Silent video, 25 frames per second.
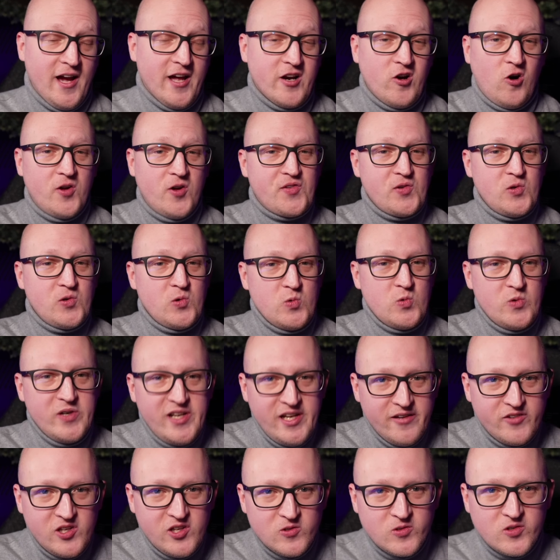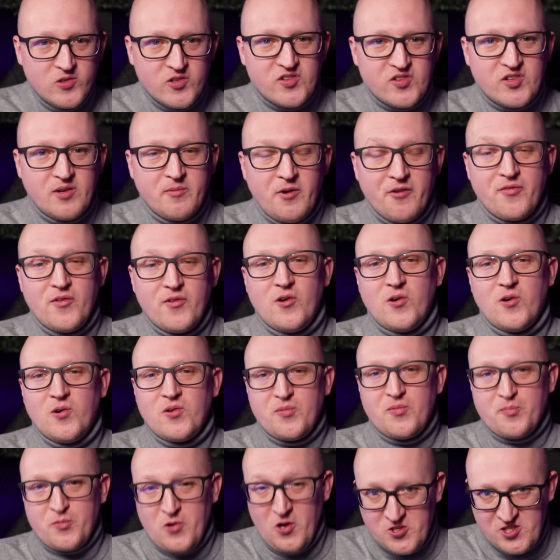and also review some of
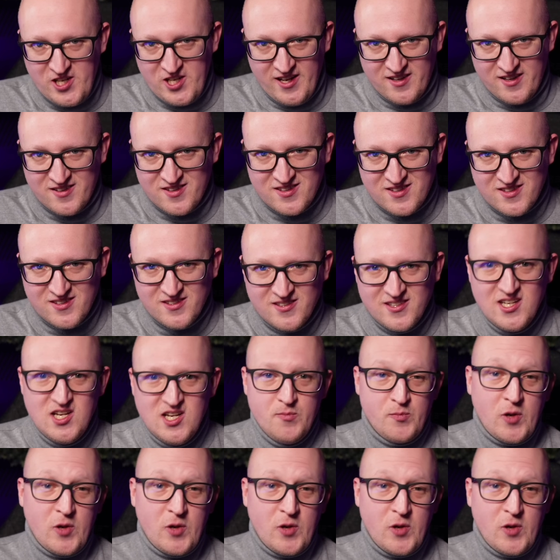those projects.